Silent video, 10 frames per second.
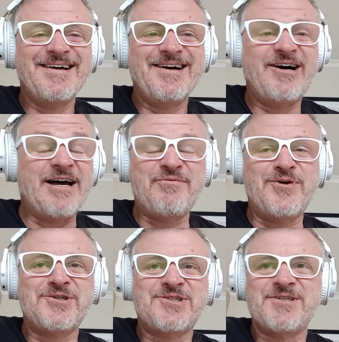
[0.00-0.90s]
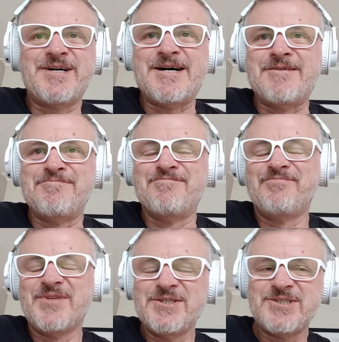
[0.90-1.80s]
I haven't watched a
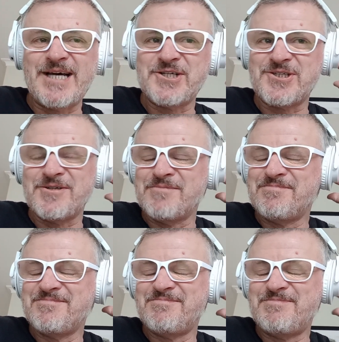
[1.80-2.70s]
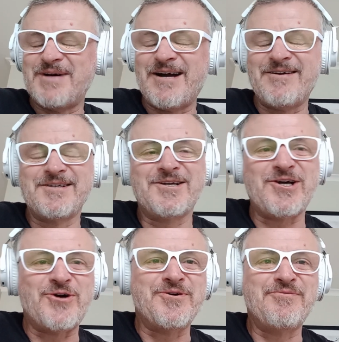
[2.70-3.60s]
Sacha Baron
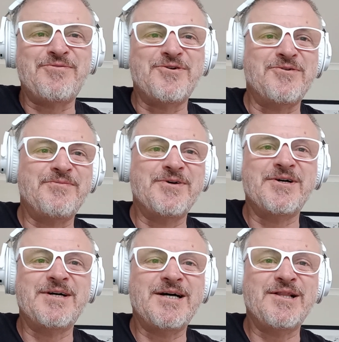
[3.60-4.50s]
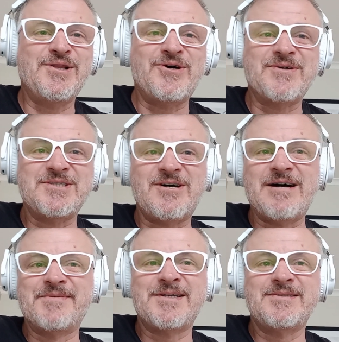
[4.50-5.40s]
Cohen film for a long
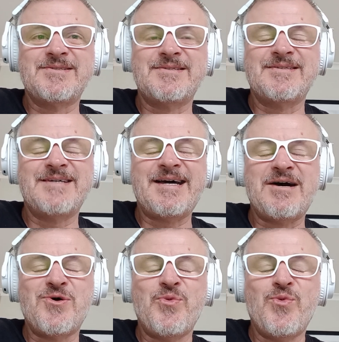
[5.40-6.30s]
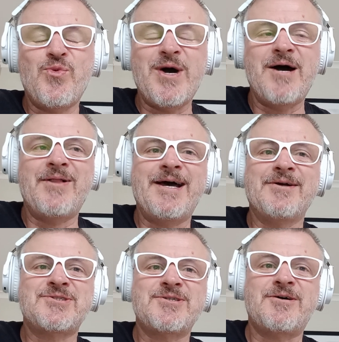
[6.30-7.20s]
time because they are well
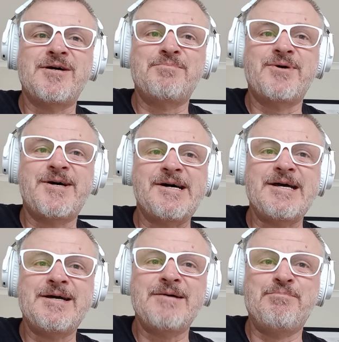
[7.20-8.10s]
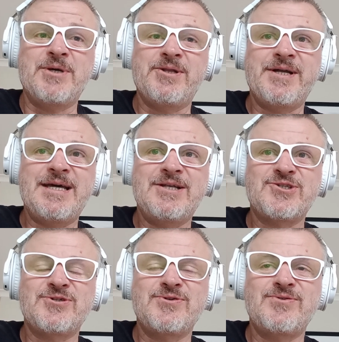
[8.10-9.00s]
outside my ability
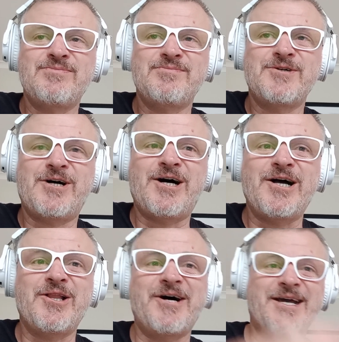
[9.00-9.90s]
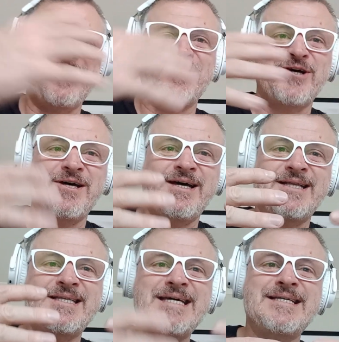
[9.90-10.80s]
to... I like a
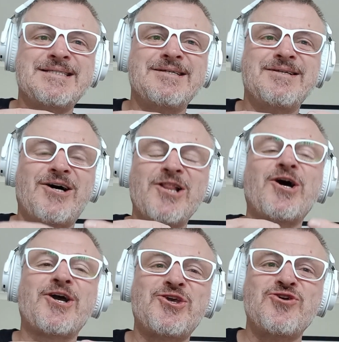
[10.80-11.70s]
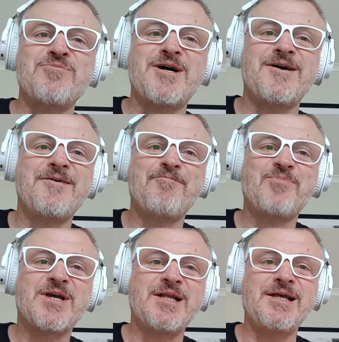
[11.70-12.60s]
decent... I like humour.
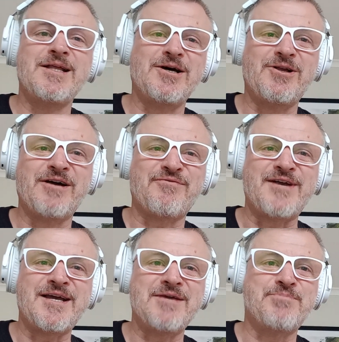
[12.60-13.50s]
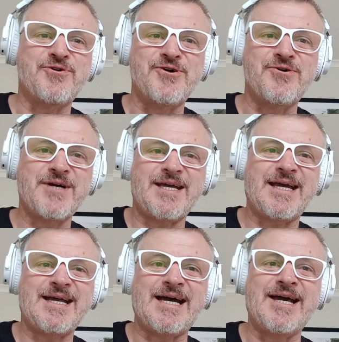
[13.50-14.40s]
Clearly I like Frankie Boyle,
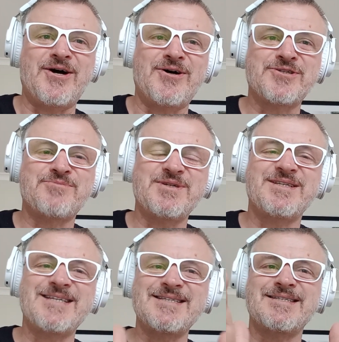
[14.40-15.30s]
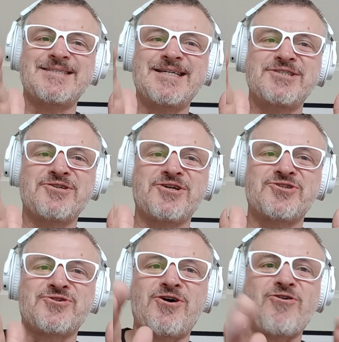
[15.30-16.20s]
chaos, but there's a sense of
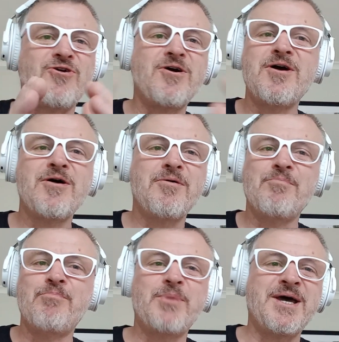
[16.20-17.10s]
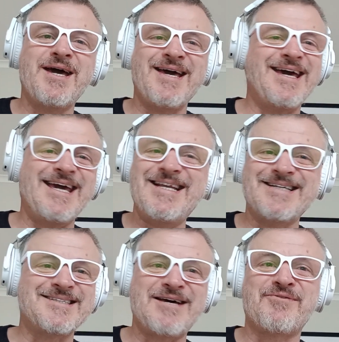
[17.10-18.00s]
control. He
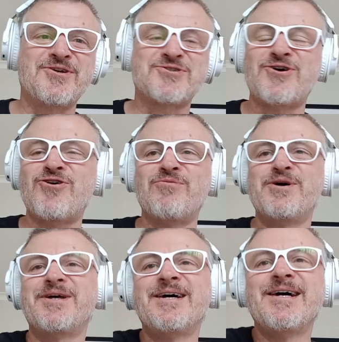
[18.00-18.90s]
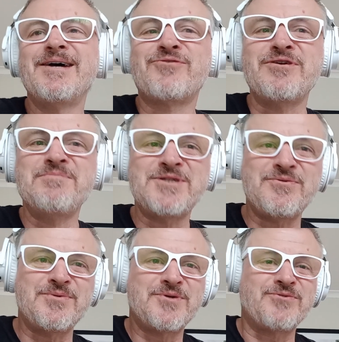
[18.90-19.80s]
doesn't have control, but
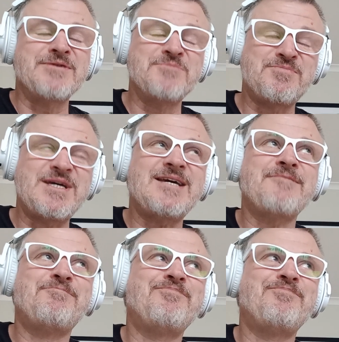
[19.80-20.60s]
Grimsby,